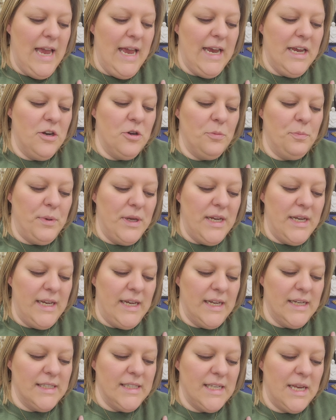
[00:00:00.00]
and
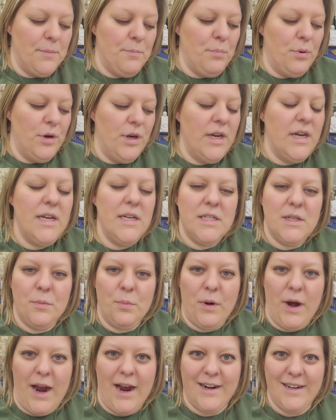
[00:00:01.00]
obedience and put it into
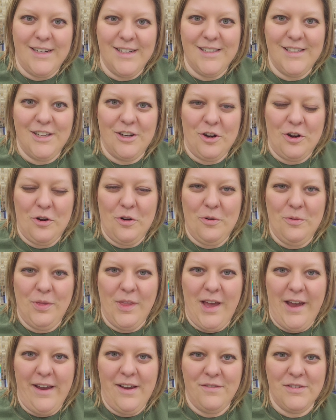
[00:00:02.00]
practice in our own
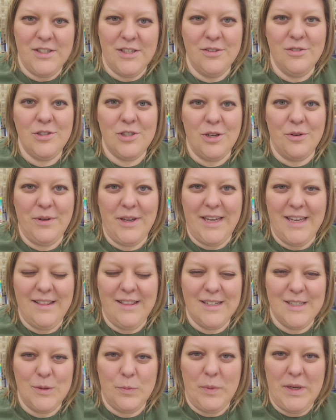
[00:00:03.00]
lives? So, again,
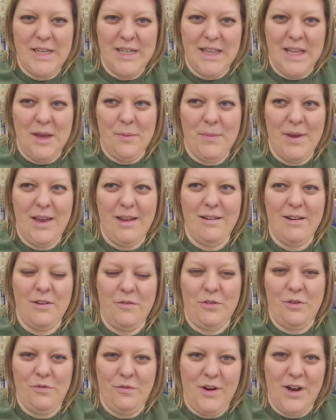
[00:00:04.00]
the speed limit,
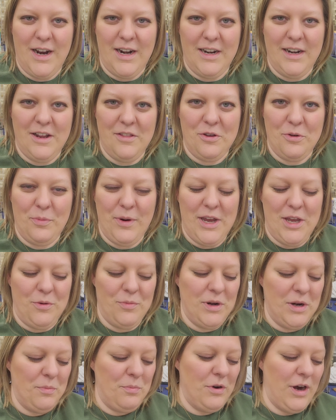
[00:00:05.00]
if you've got another way you
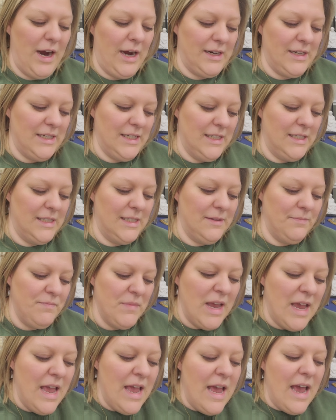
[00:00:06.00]
want to practice.
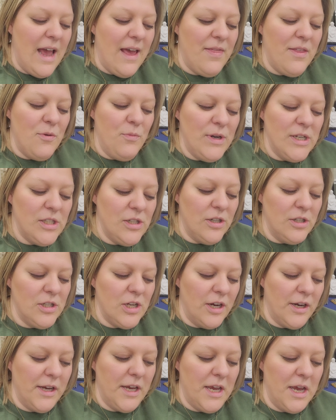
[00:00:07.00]
And then we start
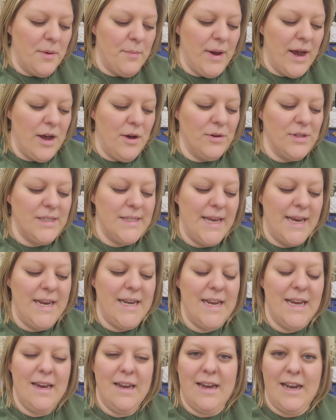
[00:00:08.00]
talking about
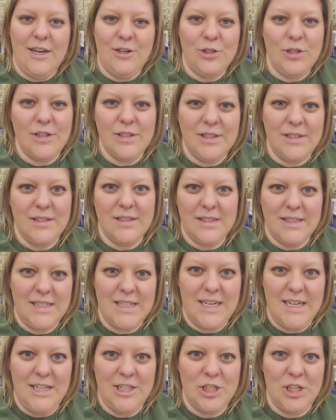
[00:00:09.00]
St. Ignatius's
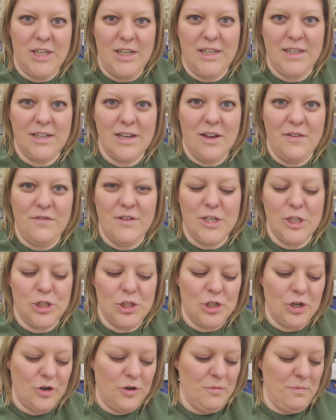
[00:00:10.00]
teaching of
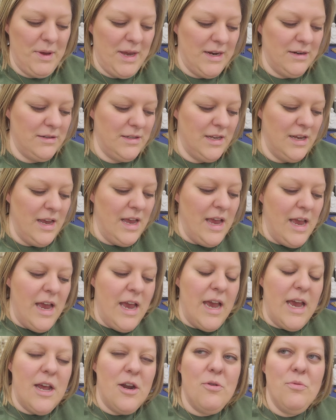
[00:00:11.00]
discernment
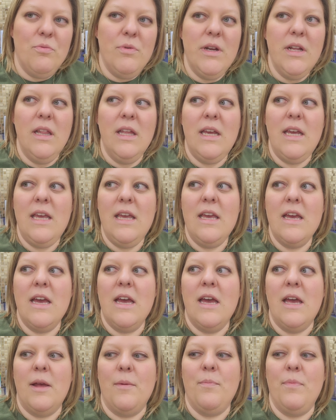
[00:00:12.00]
and really
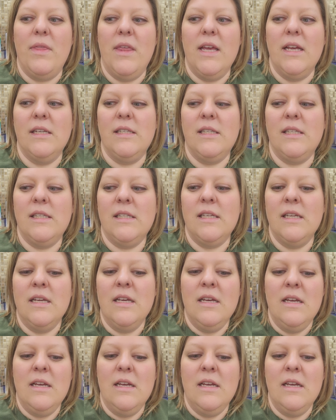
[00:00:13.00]
um, this,